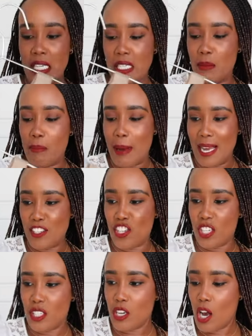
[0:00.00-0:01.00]
this
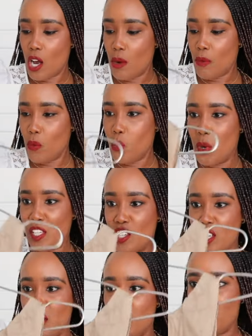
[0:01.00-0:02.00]
matching top, which
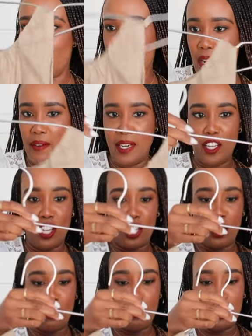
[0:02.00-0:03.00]
is very
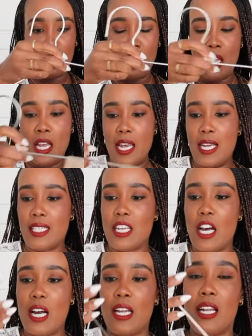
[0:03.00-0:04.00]
cute. It's
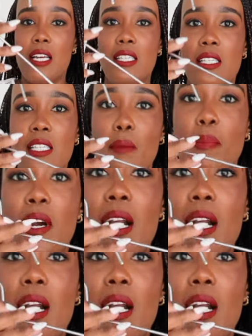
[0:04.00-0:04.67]
got a zipper